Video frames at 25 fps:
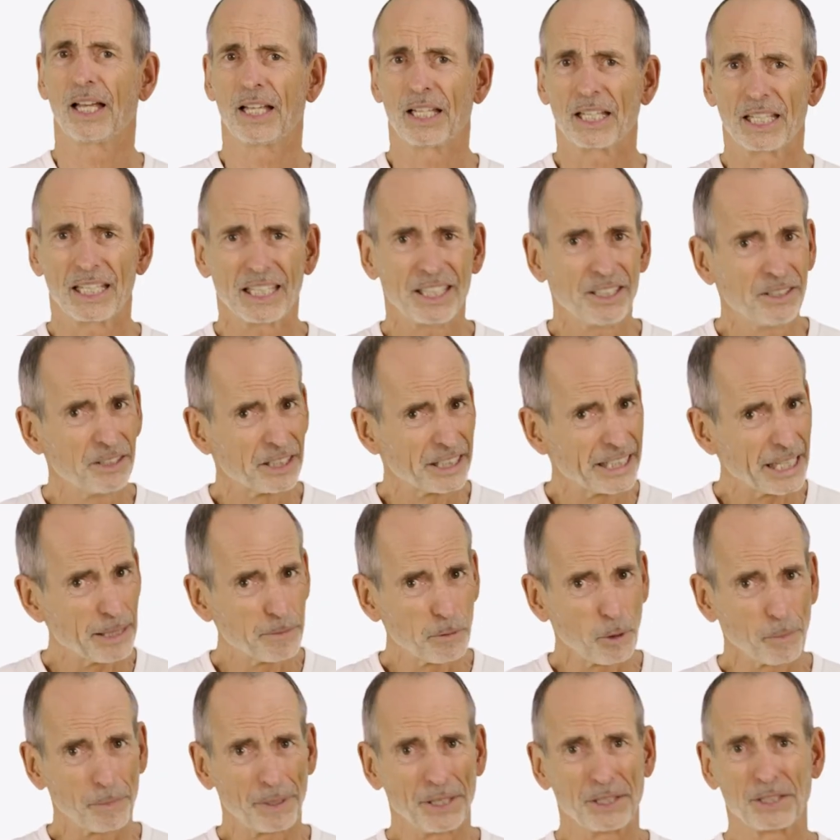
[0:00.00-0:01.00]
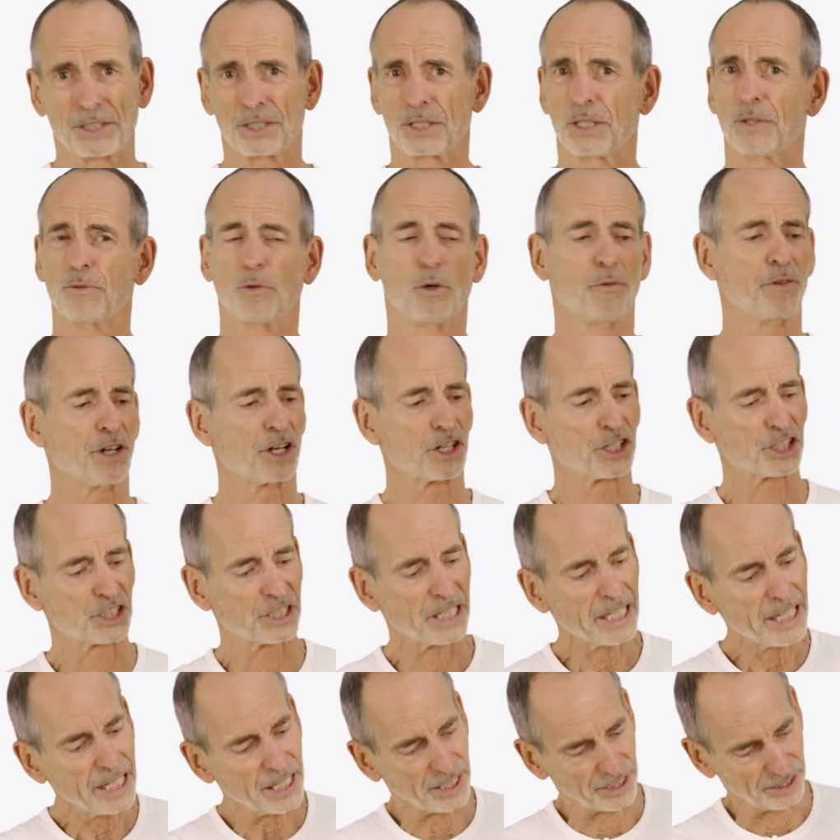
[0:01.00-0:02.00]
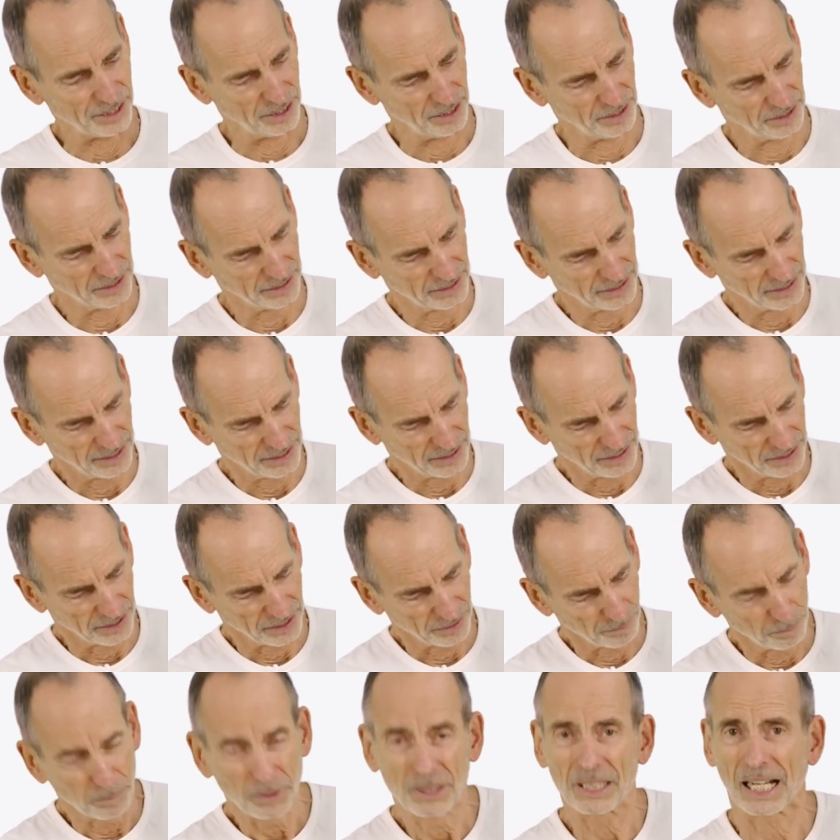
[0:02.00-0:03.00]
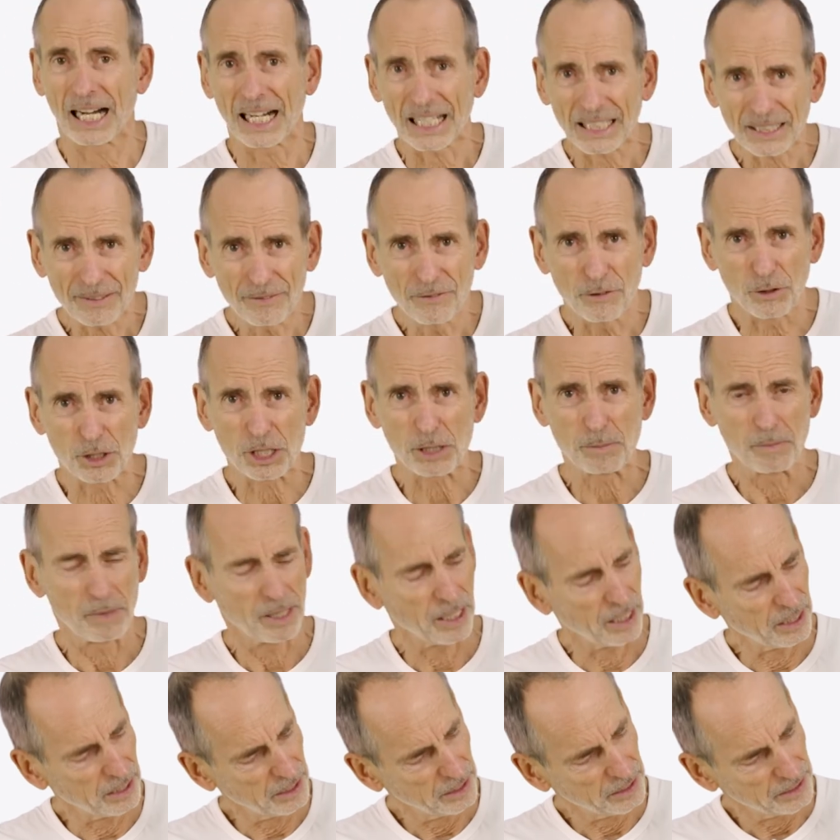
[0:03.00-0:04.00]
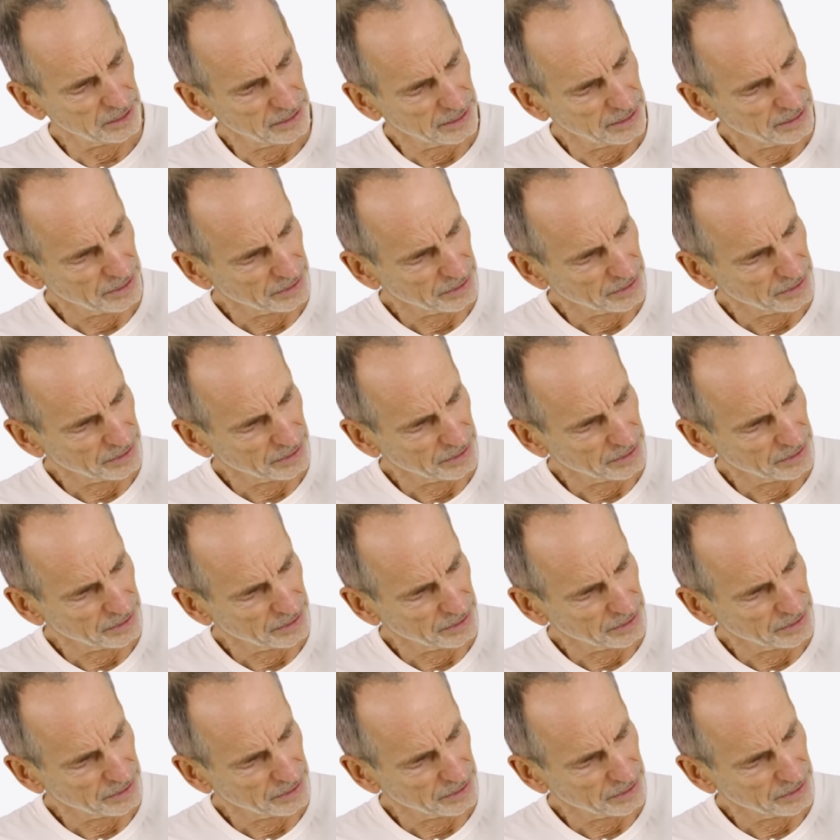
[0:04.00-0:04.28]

moment we find ourselves standing, let's attentively consider the quadriceps muscle,